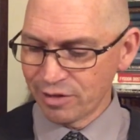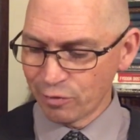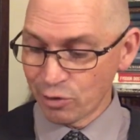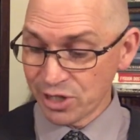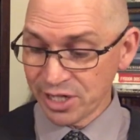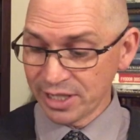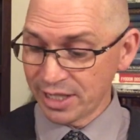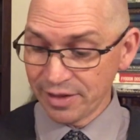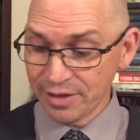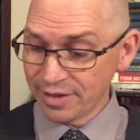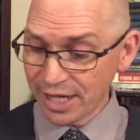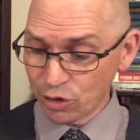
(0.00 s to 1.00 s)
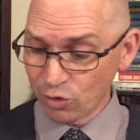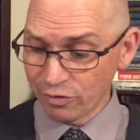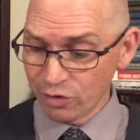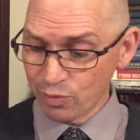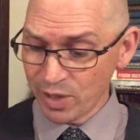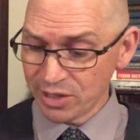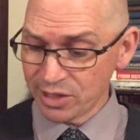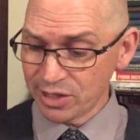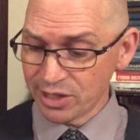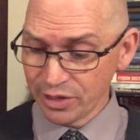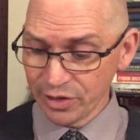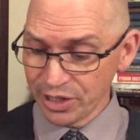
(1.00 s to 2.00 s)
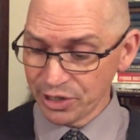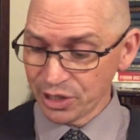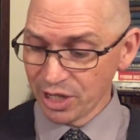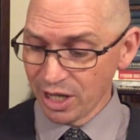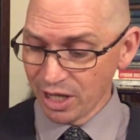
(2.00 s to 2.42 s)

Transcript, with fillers: unfortunately, and I think that's one of his best series.